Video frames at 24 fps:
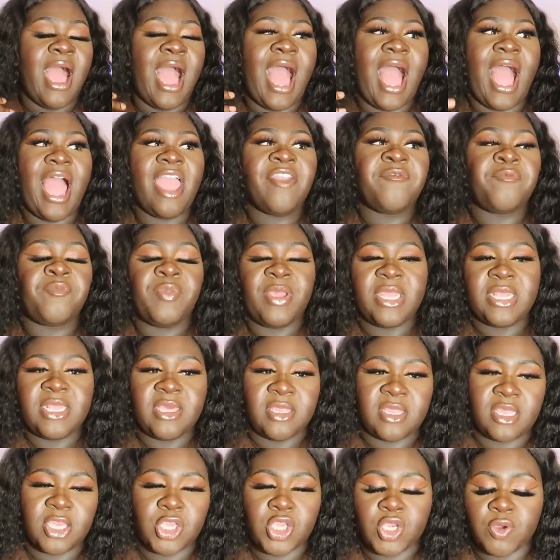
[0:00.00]
I've been in a
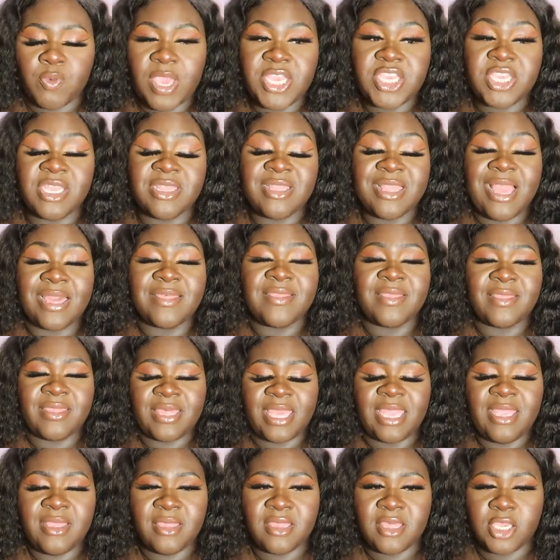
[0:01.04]
situation and I've
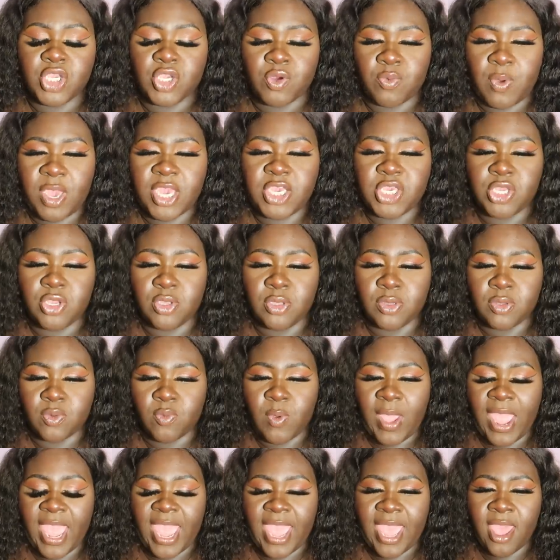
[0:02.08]
seen situations
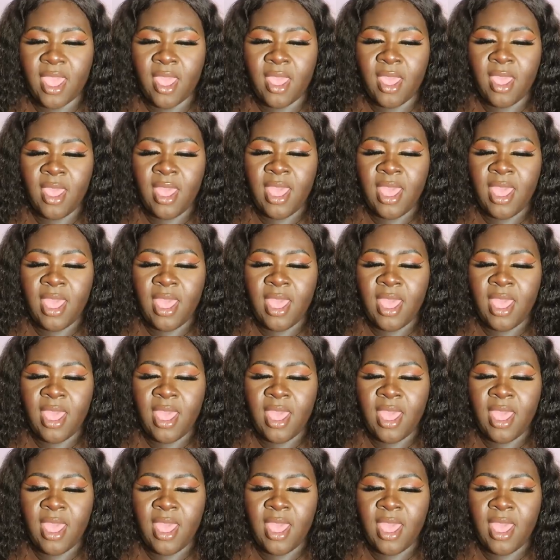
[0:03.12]
where